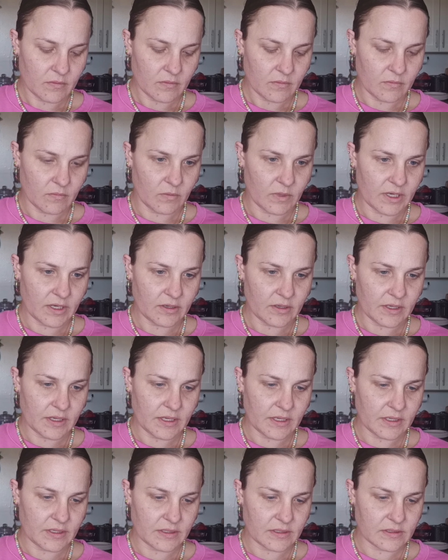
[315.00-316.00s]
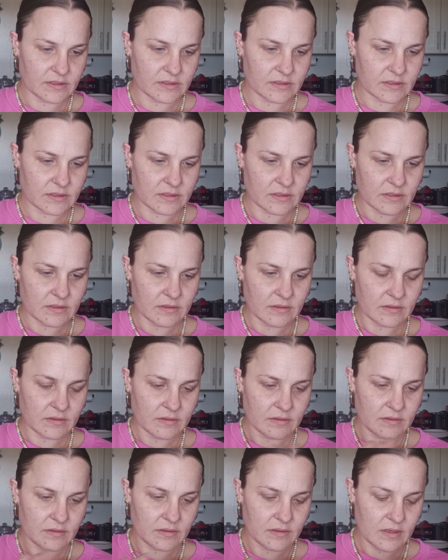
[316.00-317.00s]
Where is...
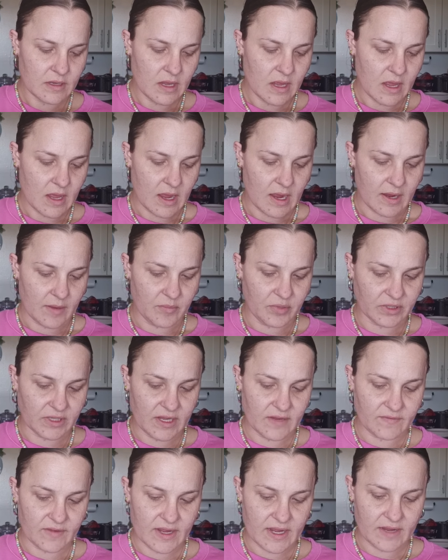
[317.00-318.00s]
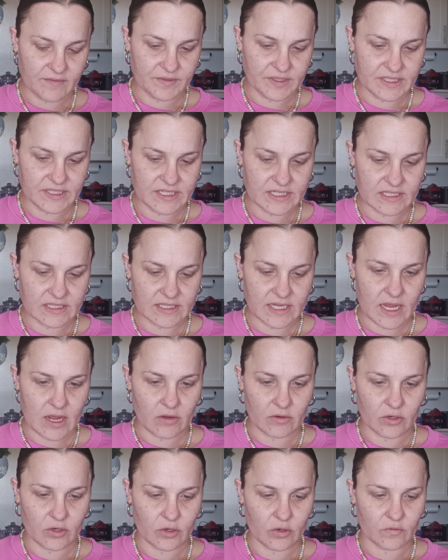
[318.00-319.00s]
I believe I have a
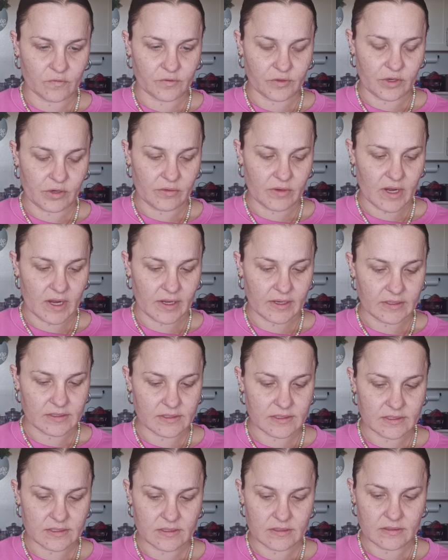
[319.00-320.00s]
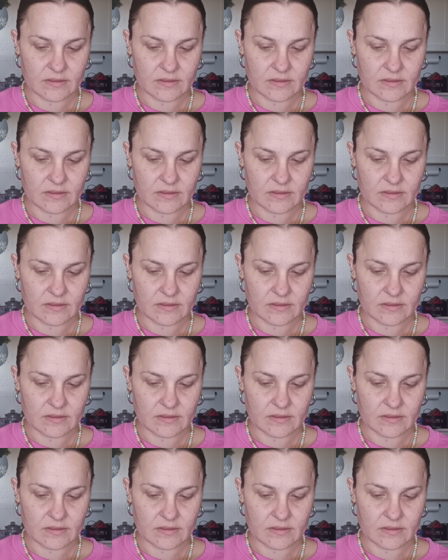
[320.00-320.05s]
discount code for you guys.